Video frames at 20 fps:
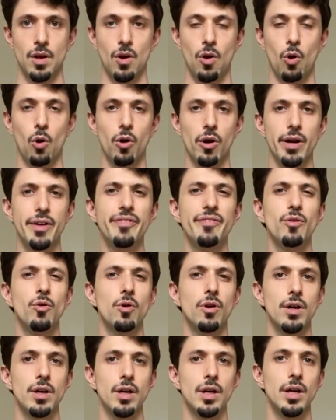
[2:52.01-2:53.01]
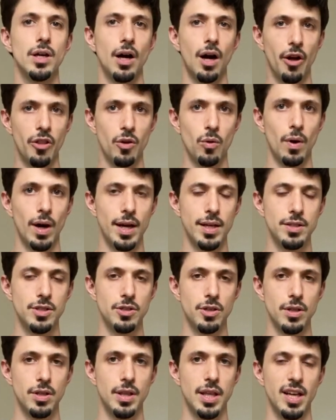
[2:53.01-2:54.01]
or otherwise
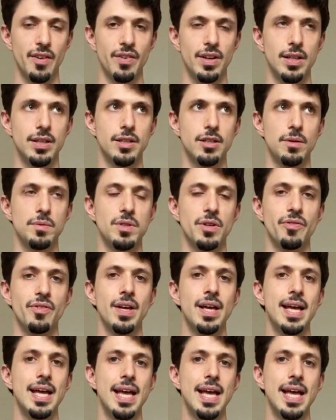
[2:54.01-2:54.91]
you can think of it in terms of